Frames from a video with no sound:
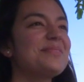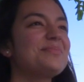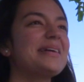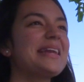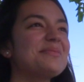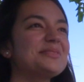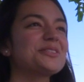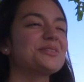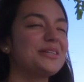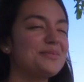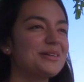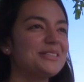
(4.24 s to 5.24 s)
My name is
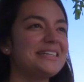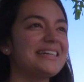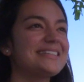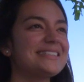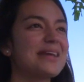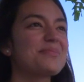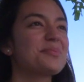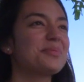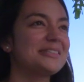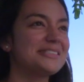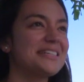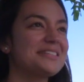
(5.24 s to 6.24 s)
Karina Martinez, and I'm the
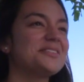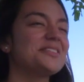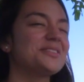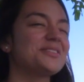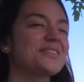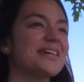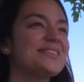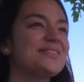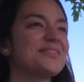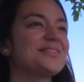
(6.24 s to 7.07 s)
president of Students for Life.